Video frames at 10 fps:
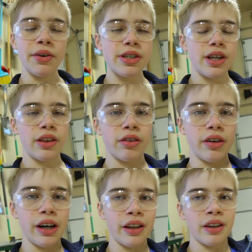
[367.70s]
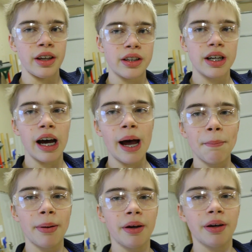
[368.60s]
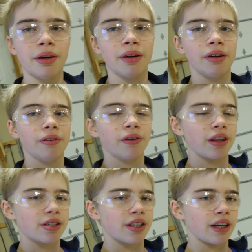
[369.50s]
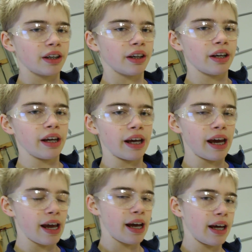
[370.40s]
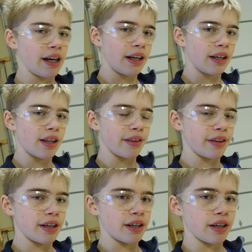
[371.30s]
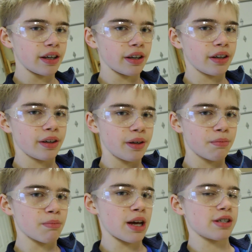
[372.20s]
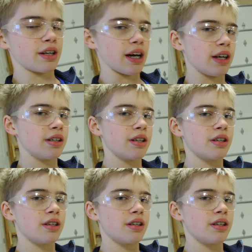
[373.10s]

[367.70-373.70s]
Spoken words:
Now we just need to throw on the top for this thing and the masonite,